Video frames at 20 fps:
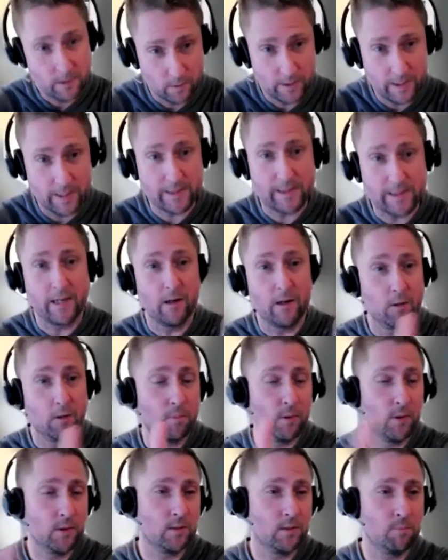get that other
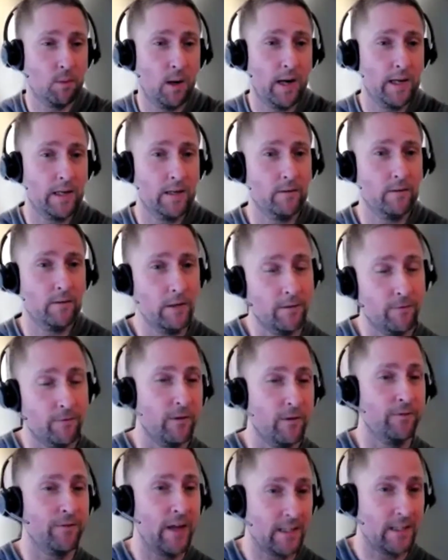person's buy-in
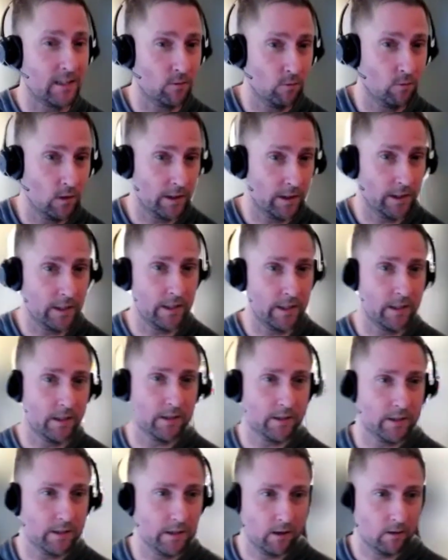if that's really needed.
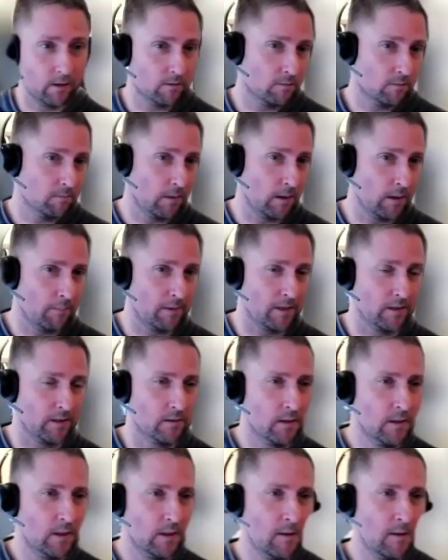I mean,